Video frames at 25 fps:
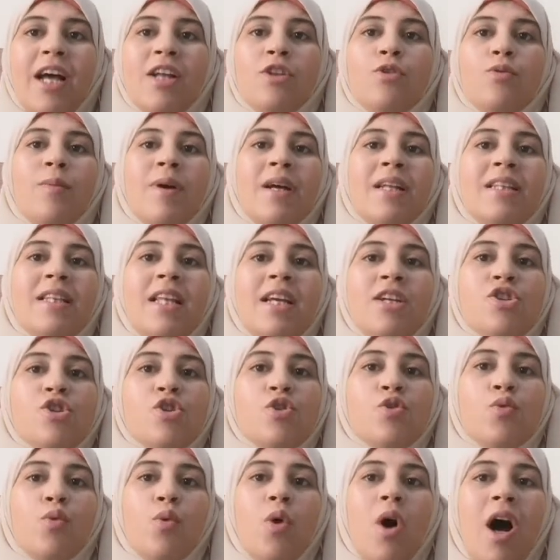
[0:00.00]
atom
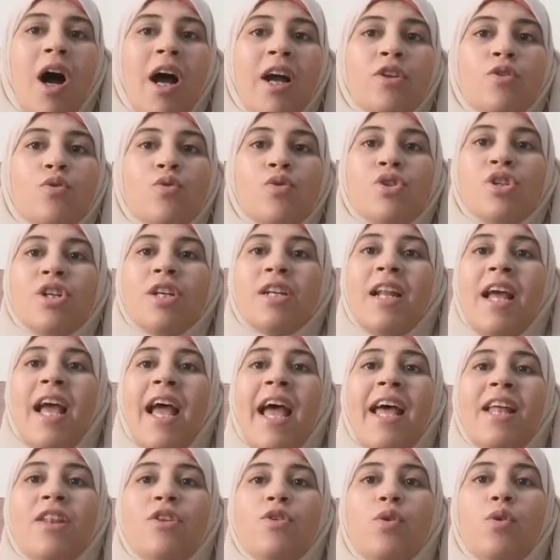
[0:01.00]
attached to hydrogen
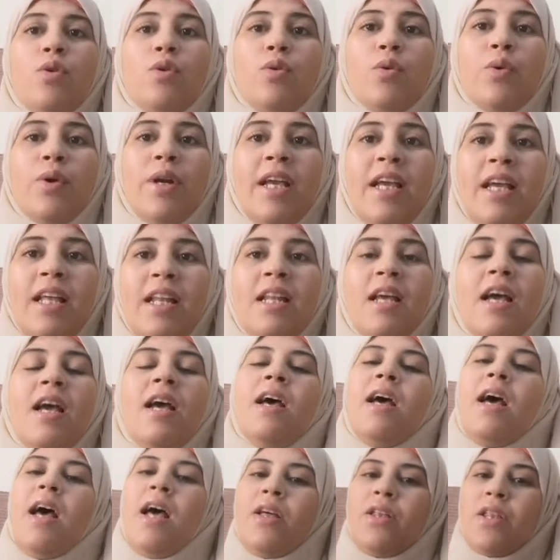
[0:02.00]
and chlorine,
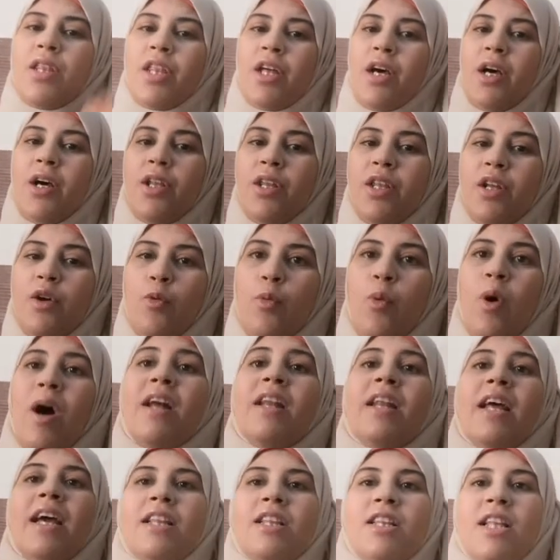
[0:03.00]
and the other
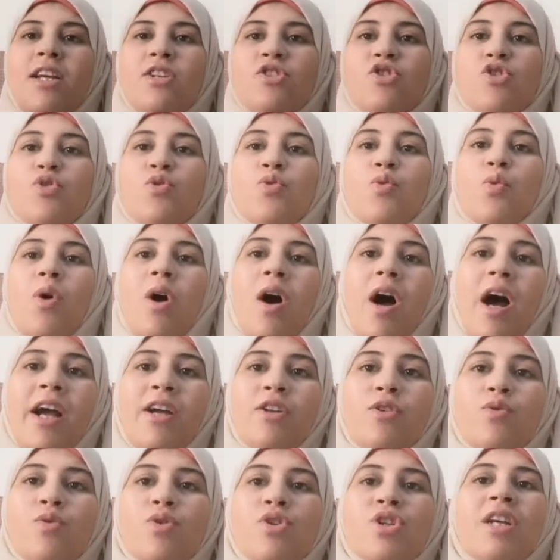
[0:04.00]
one attached to
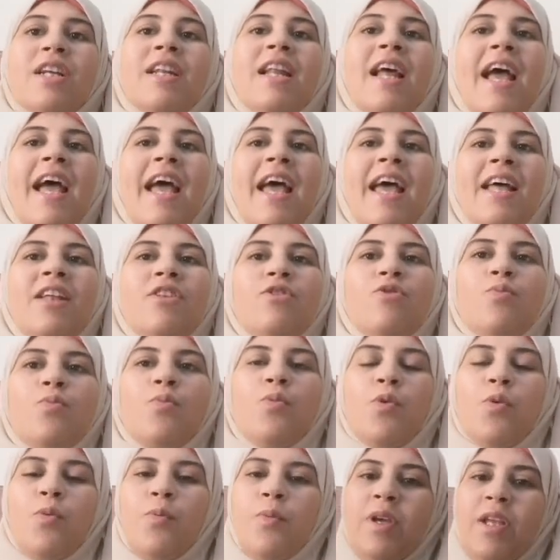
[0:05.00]
hydrogen and
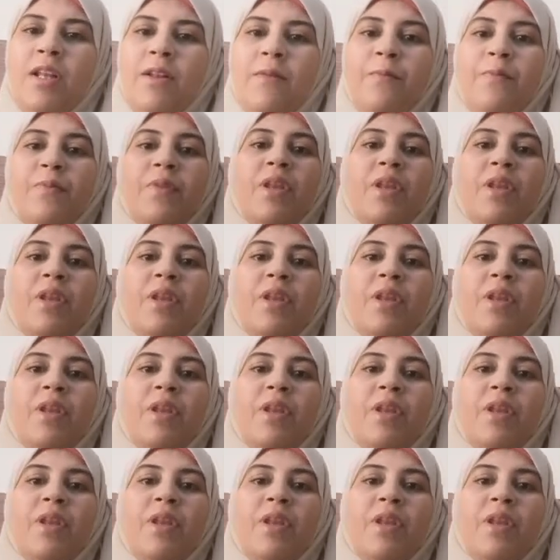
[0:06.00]
bromine.